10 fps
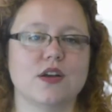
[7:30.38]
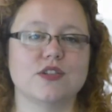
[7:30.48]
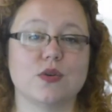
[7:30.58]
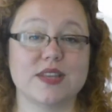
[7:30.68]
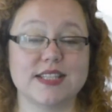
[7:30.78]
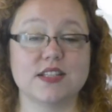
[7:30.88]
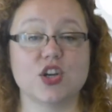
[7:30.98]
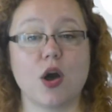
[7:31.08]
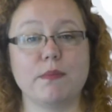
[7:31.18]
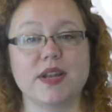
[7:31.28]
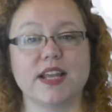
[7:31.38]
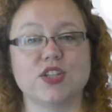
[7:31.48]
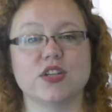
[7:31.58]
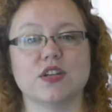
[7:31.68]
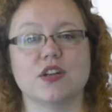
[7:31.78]
So this is a
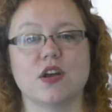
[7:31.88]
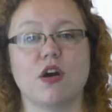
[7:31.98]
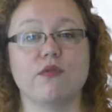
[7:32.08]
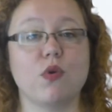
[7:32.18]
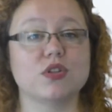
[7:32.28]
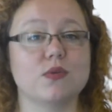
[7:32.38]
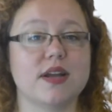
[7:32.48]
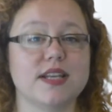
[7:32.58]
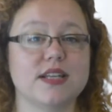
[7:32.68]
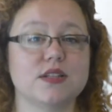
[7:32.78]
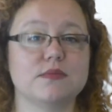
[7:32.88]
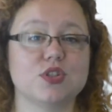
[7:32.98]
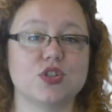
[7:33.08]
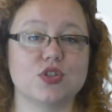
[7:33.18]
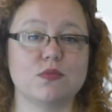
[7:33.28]
combination of what do I need
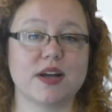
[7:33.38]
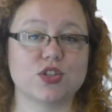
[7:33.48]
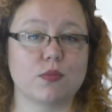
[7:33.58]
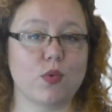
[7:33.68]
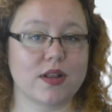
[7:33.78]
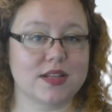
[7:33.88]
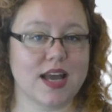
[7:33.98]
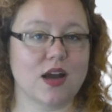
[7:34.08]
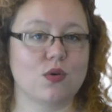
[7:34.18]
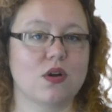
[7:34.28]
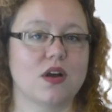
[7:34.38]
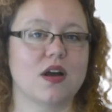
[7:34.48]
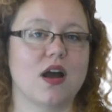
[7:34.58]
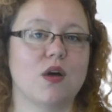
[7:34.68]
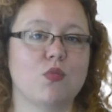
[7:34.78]
to do my job well now,
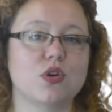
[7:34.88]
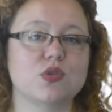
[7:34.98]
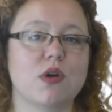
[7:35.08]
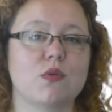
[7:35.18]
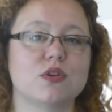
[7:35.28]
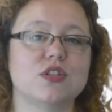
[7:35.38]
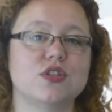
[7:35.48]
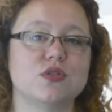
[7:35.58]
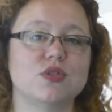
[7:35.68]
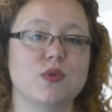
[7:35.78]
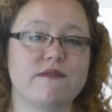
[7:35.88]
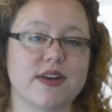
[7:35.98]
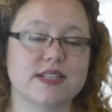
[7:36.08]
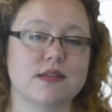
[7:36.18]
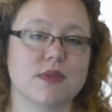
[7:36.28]
and what do I want to do to
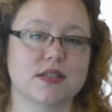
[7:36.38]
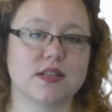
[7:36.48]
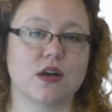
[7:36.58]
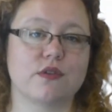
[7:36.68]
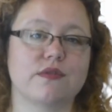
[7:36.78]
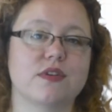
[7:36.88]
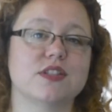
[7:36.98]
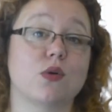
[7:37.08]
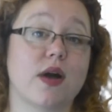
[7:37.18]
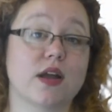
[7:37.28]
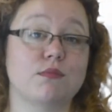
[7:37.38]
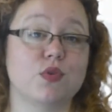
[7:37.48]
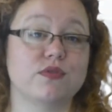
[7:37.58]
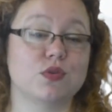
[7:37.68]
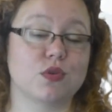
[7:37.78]
invest in myself so I can
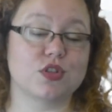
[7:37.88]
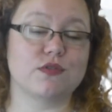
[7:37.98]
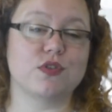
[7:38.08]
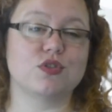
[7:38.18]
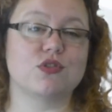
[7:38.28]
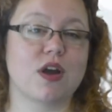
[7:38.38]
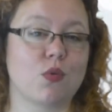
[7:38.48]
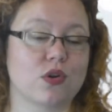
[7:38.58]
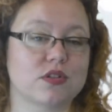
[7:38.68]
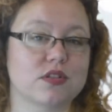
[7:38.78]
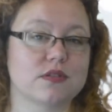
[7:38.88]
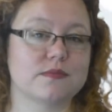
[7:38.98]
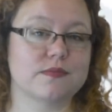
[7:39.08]
move towards the future I want.